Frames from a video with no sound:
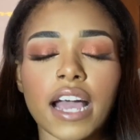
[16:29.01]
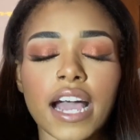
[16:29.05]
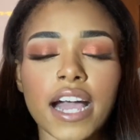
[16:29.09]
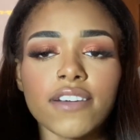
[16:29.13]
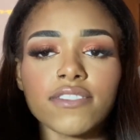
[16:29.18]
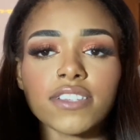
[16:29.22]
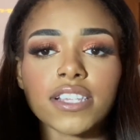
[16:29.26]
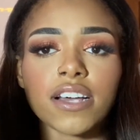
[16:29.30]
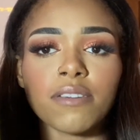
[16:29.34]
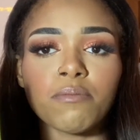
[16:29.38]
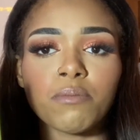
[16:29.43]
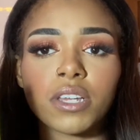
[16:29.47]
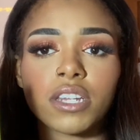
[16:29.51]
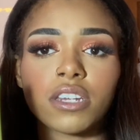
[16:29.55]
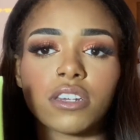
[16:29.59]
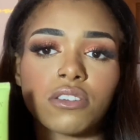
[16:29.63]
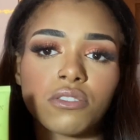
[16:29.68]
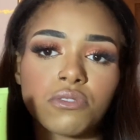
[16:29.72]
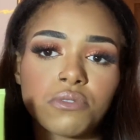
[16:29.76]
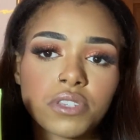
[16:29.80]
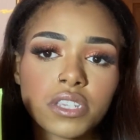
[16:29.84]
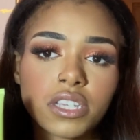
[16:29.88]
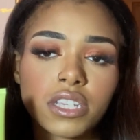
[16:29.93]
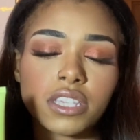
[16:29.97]
as I've been
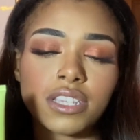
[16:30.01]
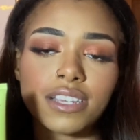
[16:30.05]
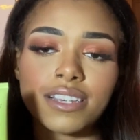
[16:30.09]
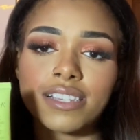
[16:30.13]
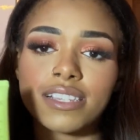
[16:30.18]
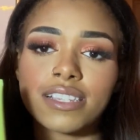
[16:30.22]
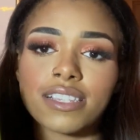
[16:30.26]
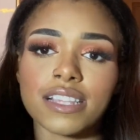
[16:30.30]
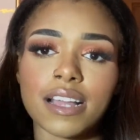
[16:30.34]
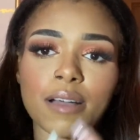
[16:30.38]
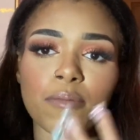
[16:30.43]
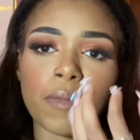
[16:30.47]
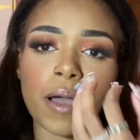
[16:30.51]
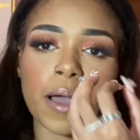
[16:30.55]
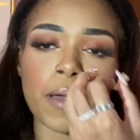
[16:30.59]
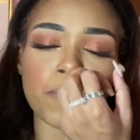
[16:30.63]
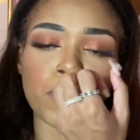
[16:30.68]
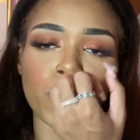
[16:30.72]
using this that my